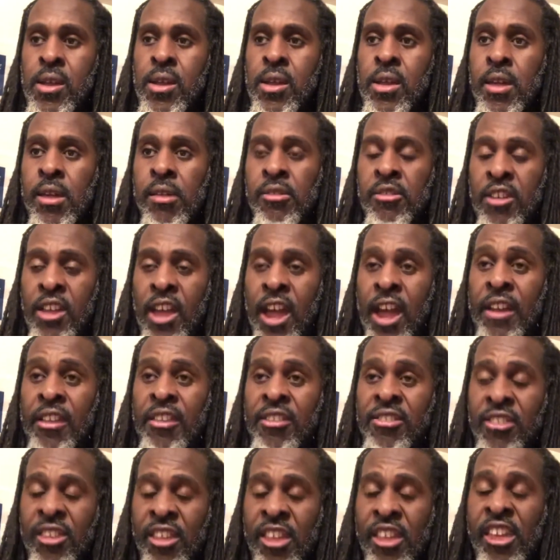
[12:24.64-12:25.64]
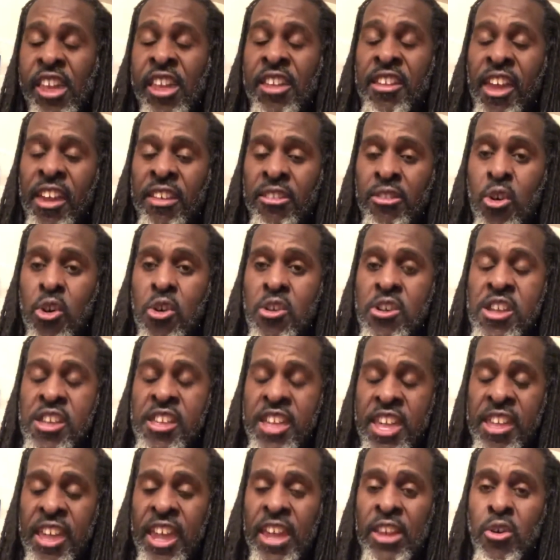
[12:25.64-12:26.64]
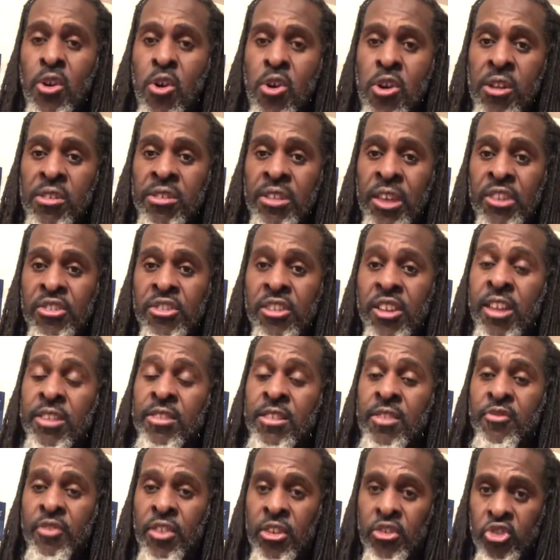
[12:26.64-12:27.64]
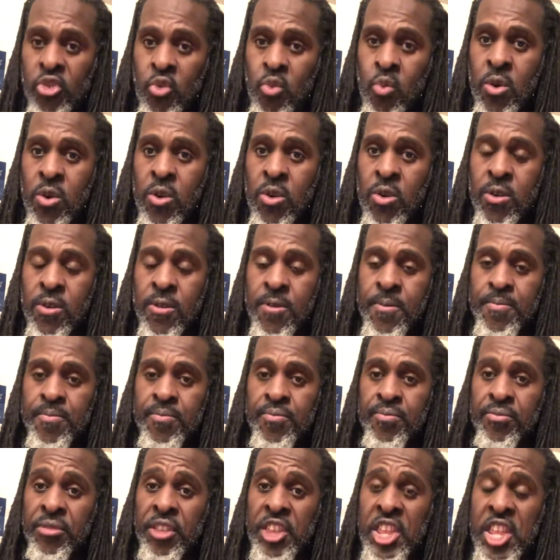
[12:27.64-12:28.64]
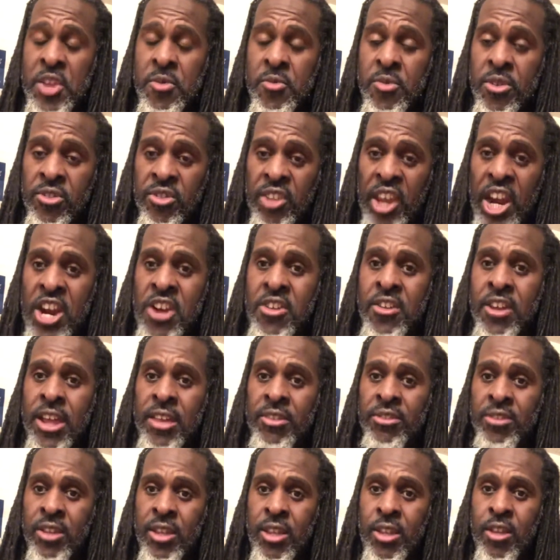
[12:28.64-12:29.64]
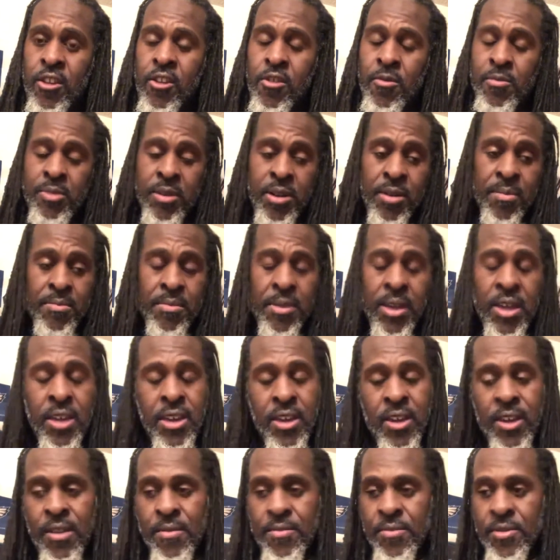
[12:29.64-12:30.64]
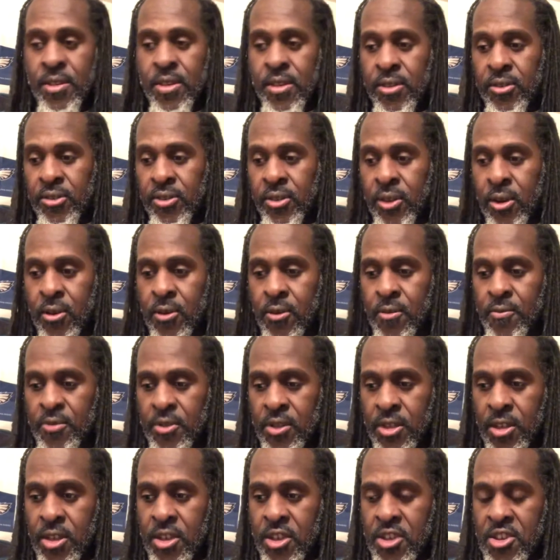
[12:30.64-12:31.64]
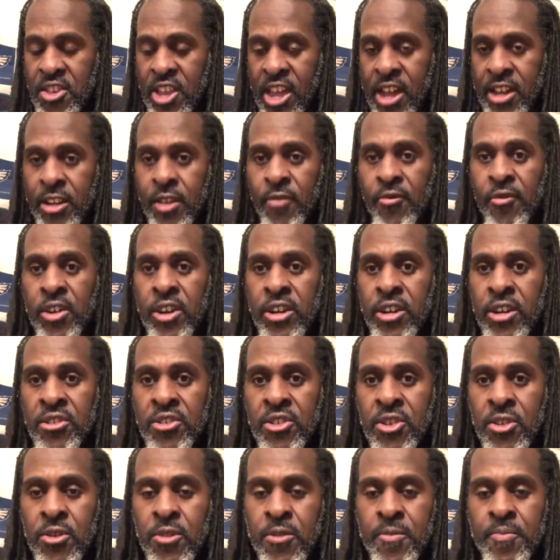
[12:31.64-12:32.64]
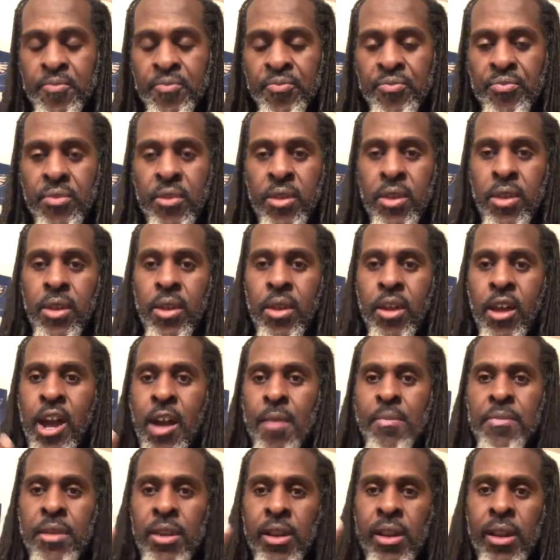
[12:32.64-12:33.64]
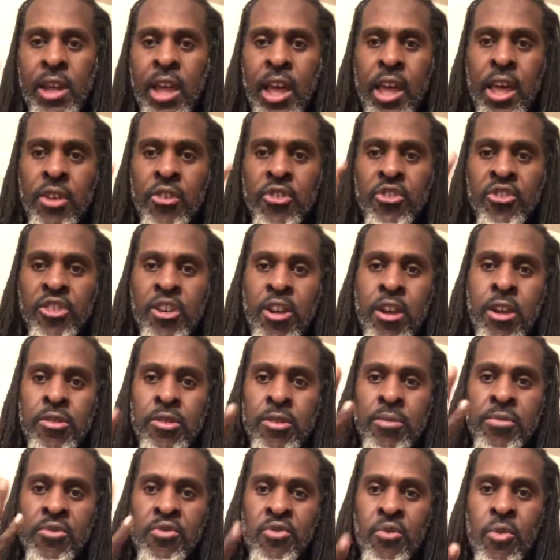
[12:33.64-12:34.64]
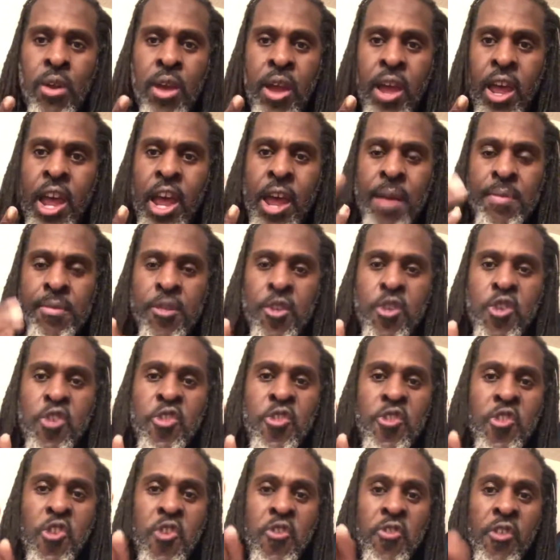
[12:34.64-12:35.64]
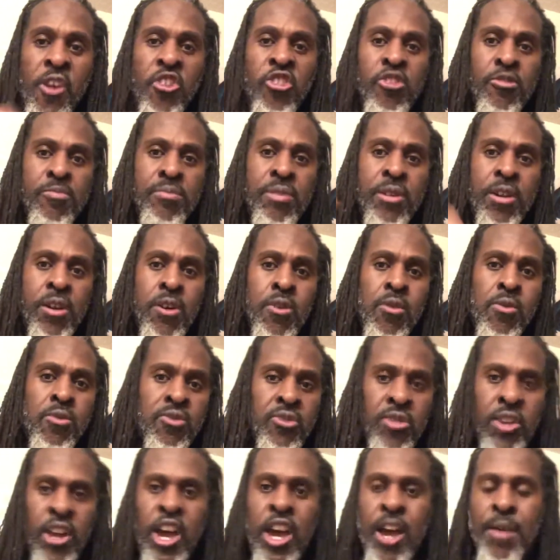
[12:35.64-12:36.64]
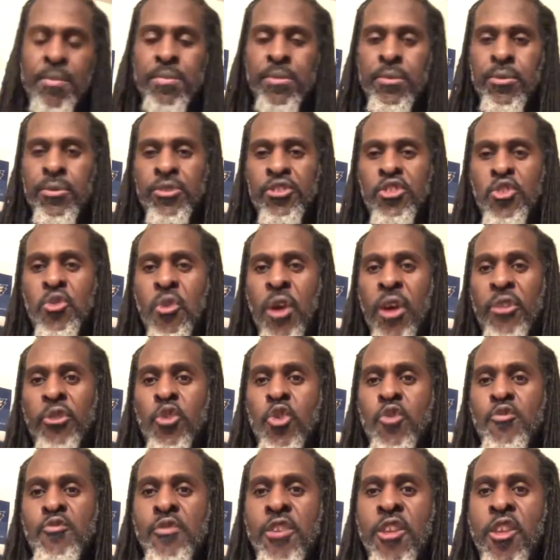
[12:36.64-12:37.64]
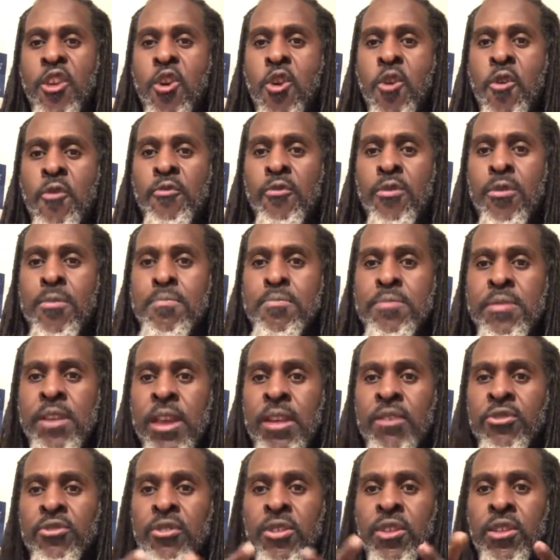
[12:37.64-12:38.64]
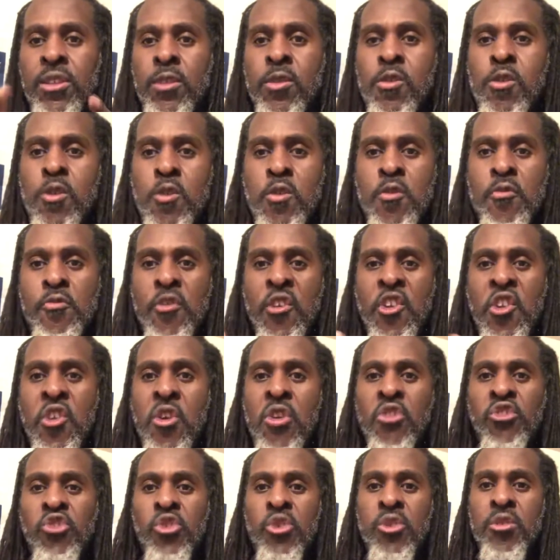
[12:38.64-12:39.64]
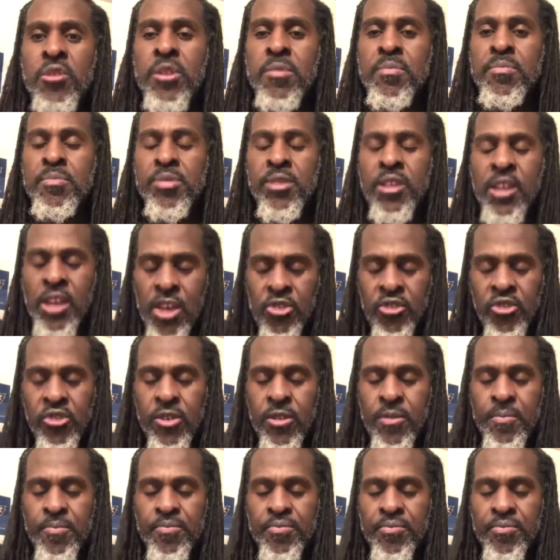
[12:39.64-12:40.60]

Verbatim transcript: he did, he gave the he gave the organization his official word retiring as an Eagle. But man, so without any further ado, comment, like, share, subscribe, notification bell on top. So when I do a video from me to you, for your enjoyment and pleasure.